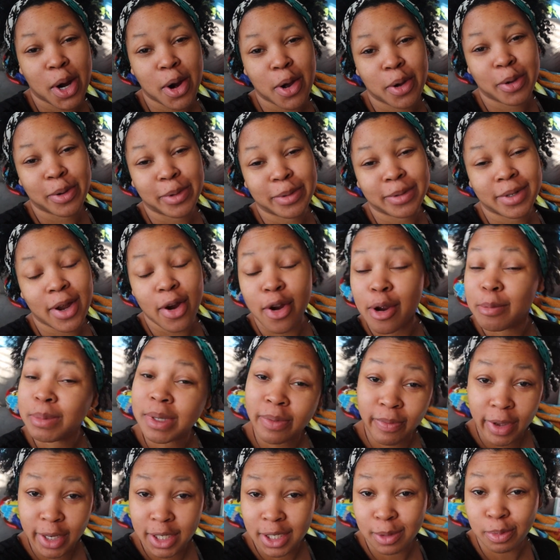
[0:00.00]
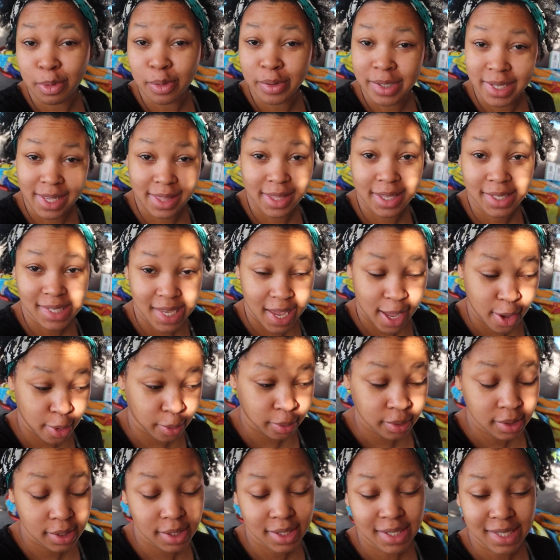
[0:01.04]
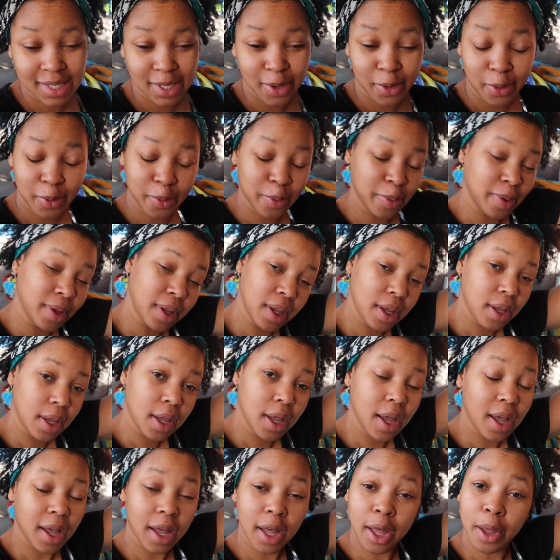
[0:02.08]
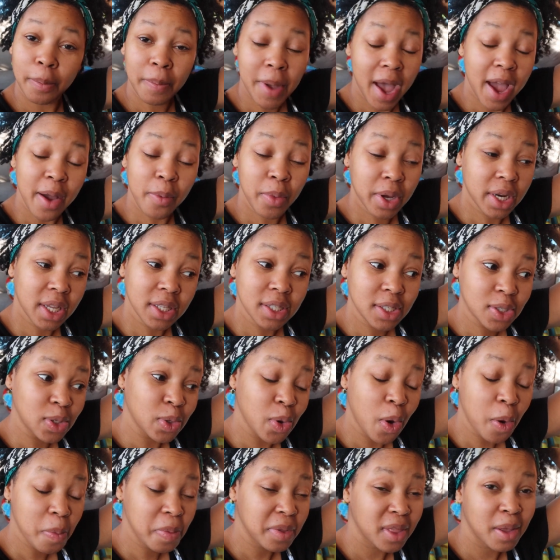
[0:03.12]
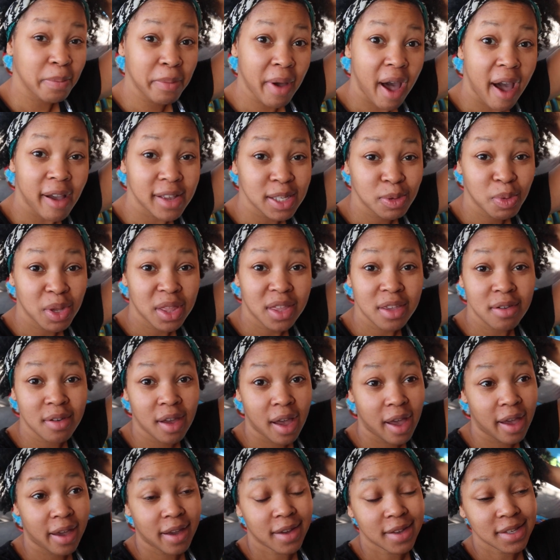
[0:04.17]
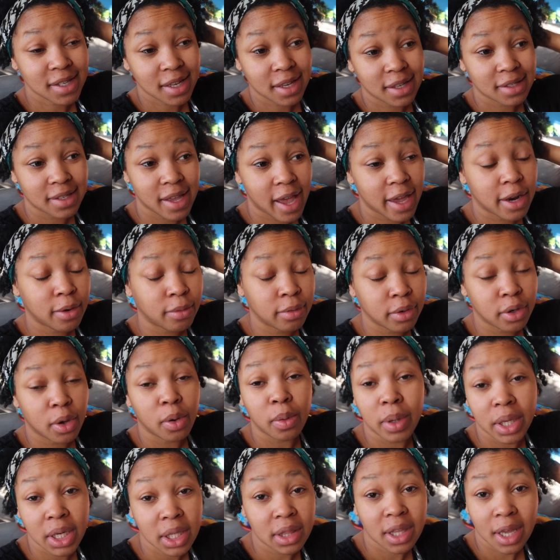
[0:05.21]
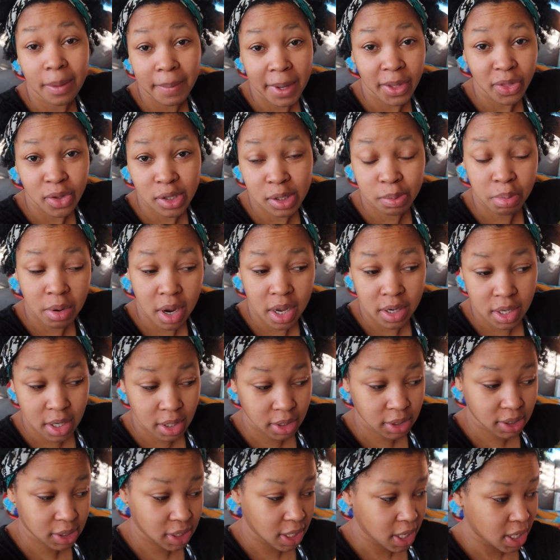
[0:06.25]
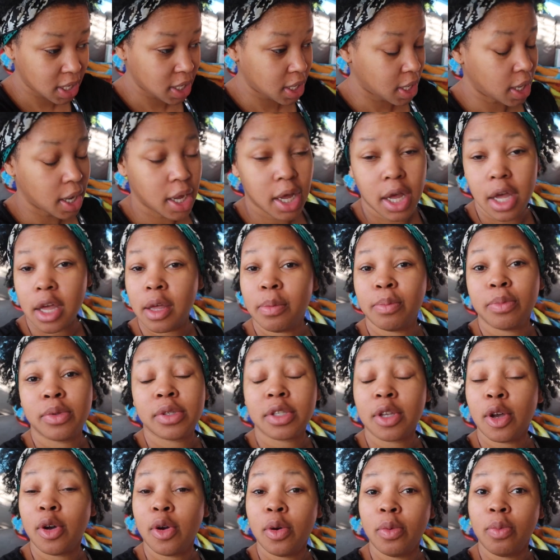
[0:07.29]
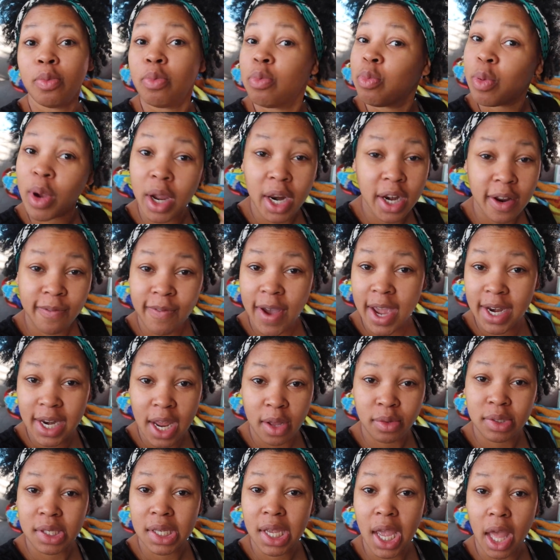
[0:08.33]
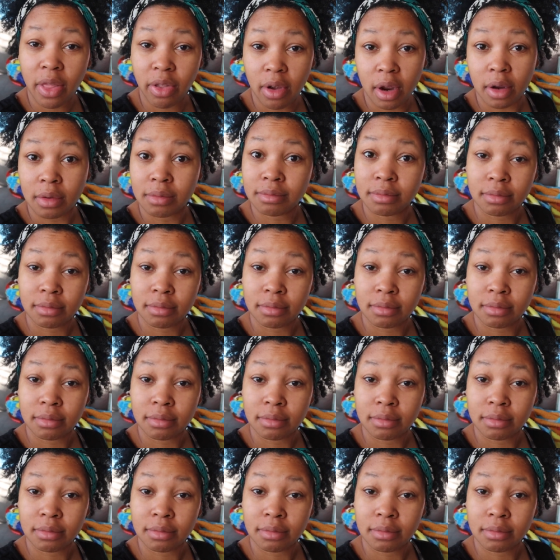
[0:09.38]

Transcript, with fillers: our own herbs and vegetables in this house. So I wanted to open the box with you guys because I don't know anything about this product. So we're gonna find out together.